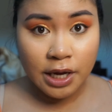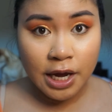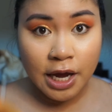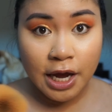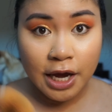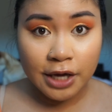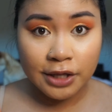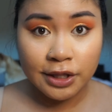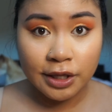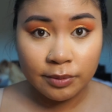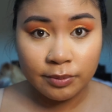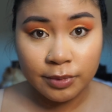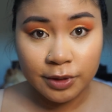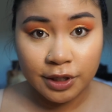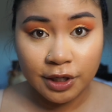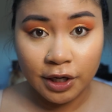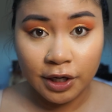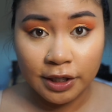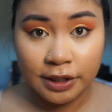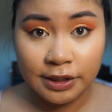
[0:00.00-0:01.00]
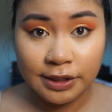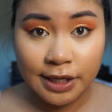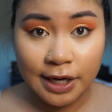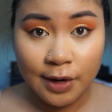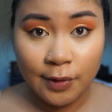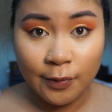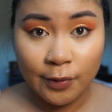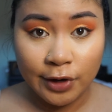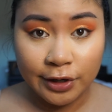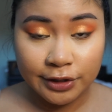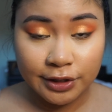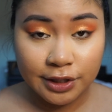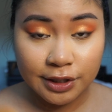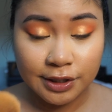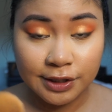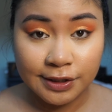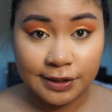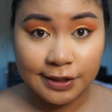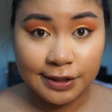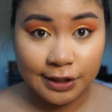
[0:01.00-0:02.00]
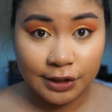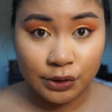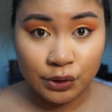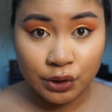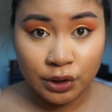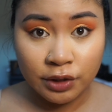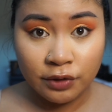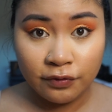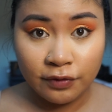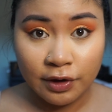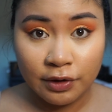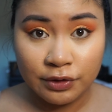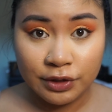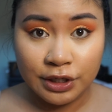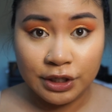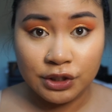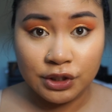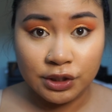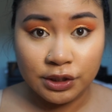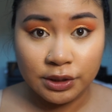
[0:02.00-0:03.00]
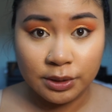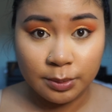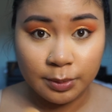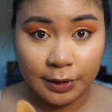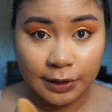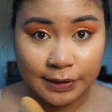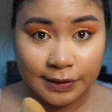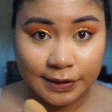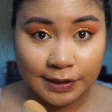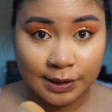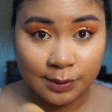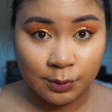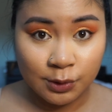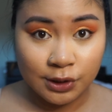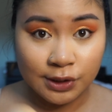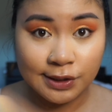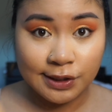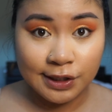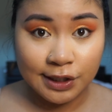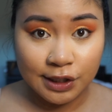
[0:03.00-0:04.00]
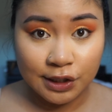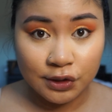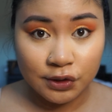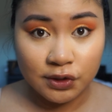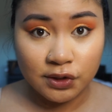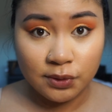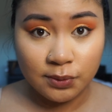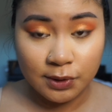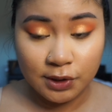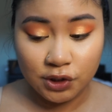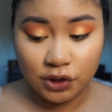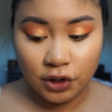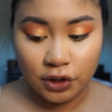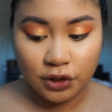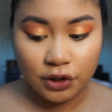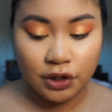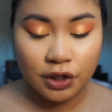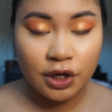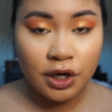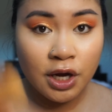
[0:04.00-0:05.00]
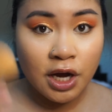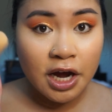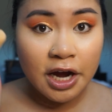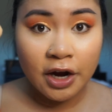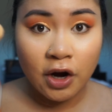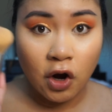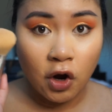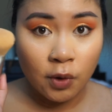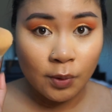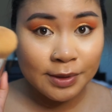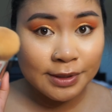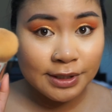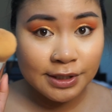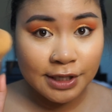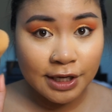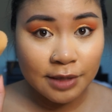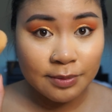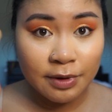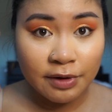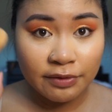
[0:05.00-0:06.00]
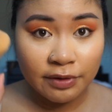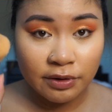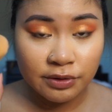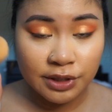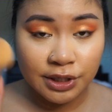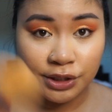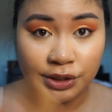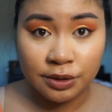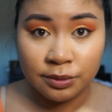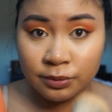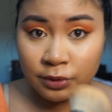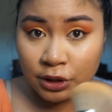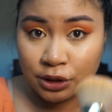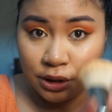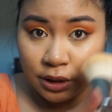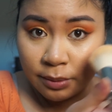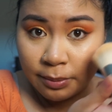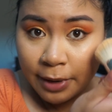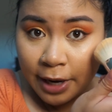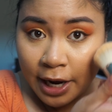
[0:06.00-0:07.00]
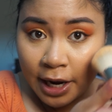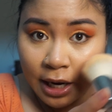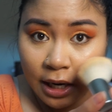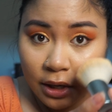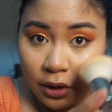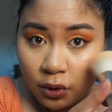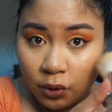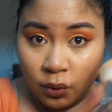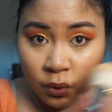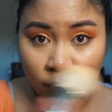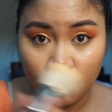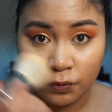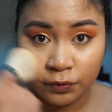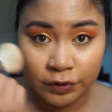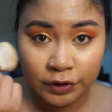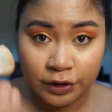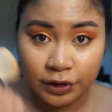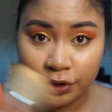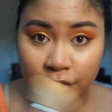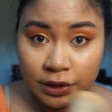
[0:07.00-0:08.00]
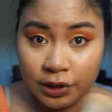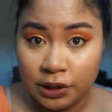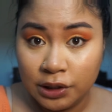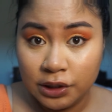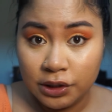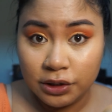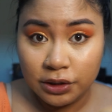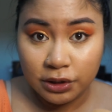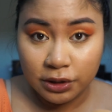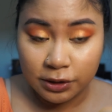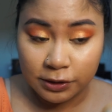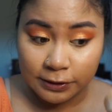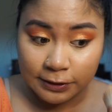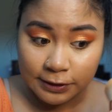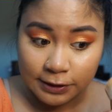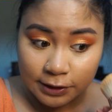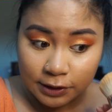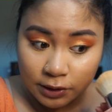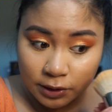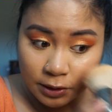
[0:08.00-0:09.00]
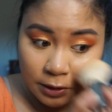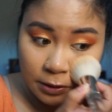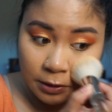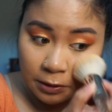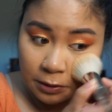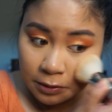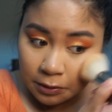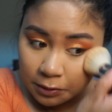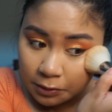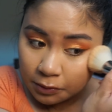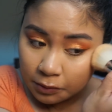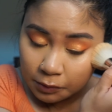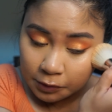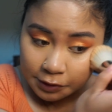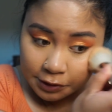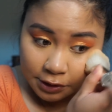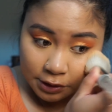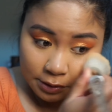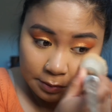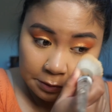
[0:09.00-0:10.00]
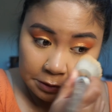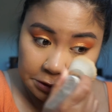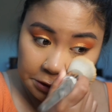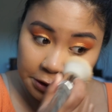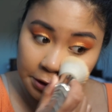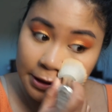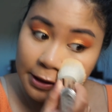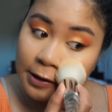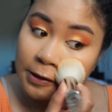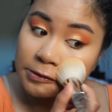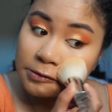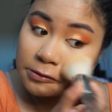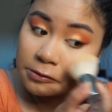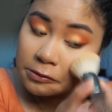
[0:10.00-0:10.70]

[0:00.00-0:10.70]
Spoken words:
And then because I want the concealer and foundation to blend seamlessly into each other, I always take my foundation brush and pat over the concealer once it's blended out.